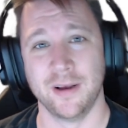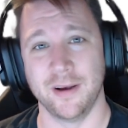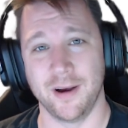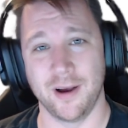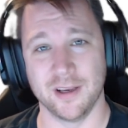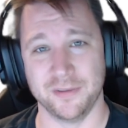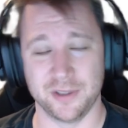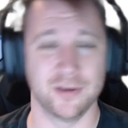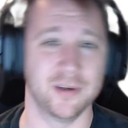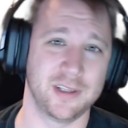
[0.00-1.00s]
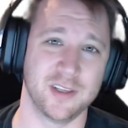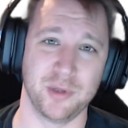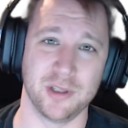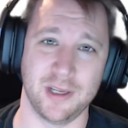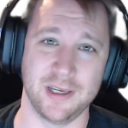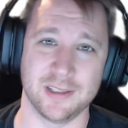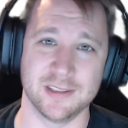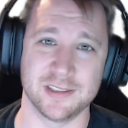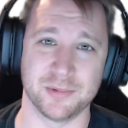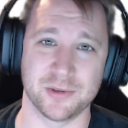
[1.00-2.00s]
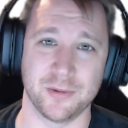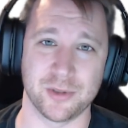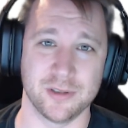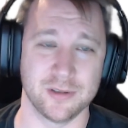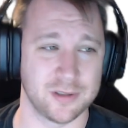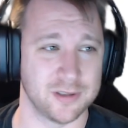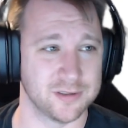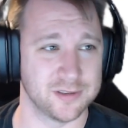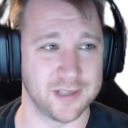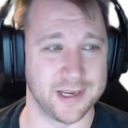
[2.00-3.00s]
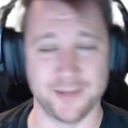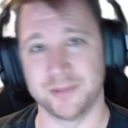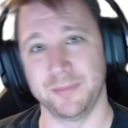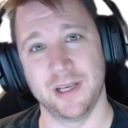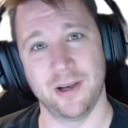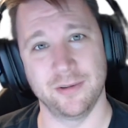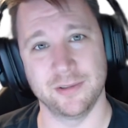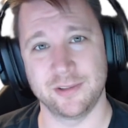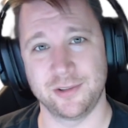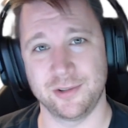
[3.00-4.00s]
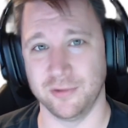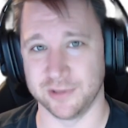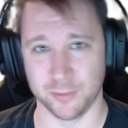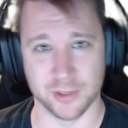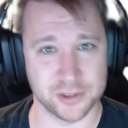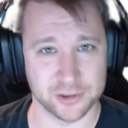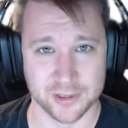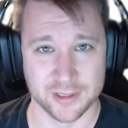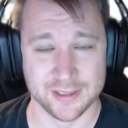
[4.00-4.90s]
If you could, give me a like and subscription, because that helps me out so much.